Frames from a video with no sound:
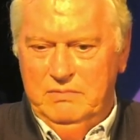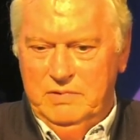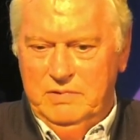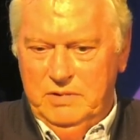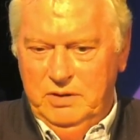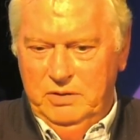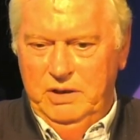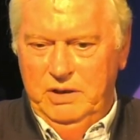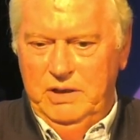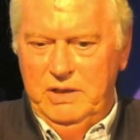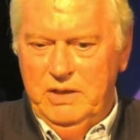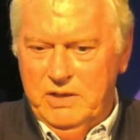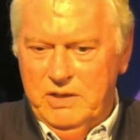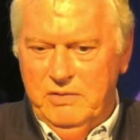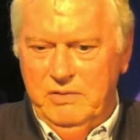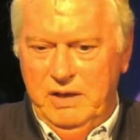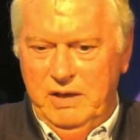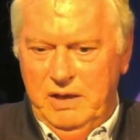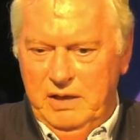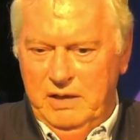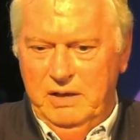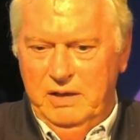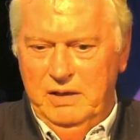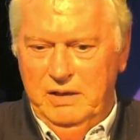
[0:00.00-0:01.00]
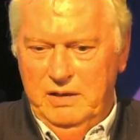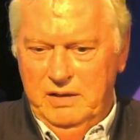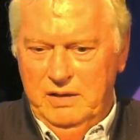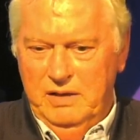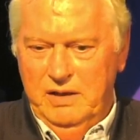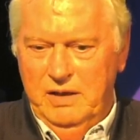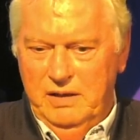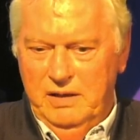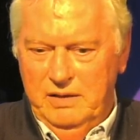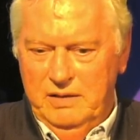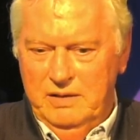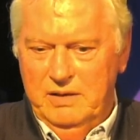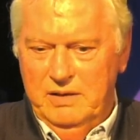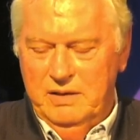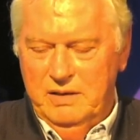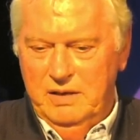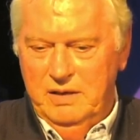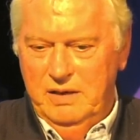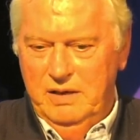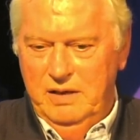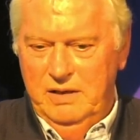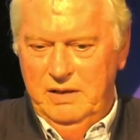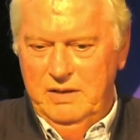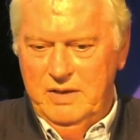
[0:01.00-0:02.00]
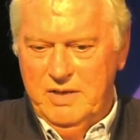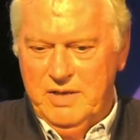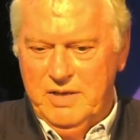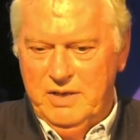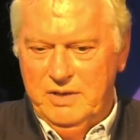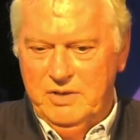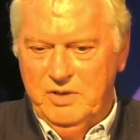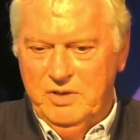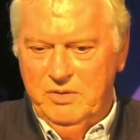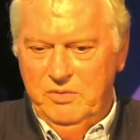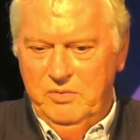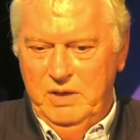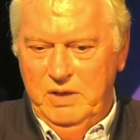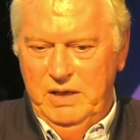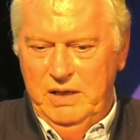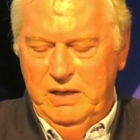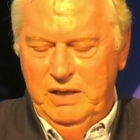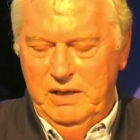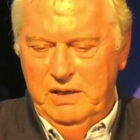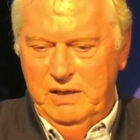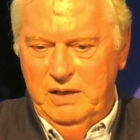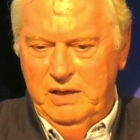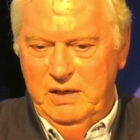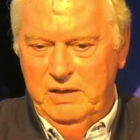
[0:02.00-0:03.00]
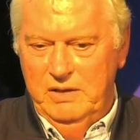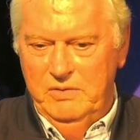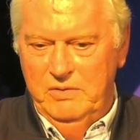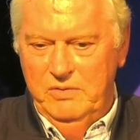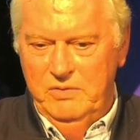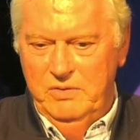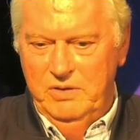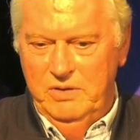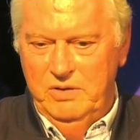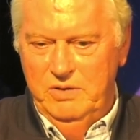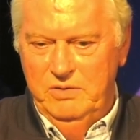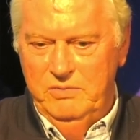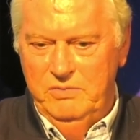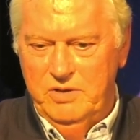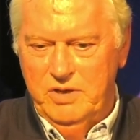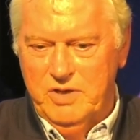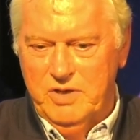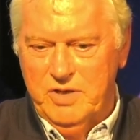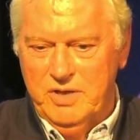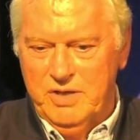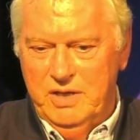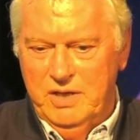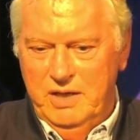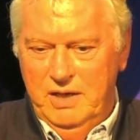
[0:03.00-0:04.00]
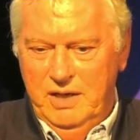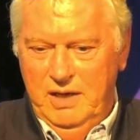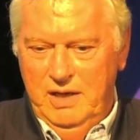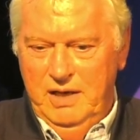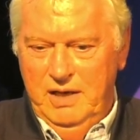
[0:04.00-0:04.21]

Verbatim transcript: got into it and, and in such a way that you, you just,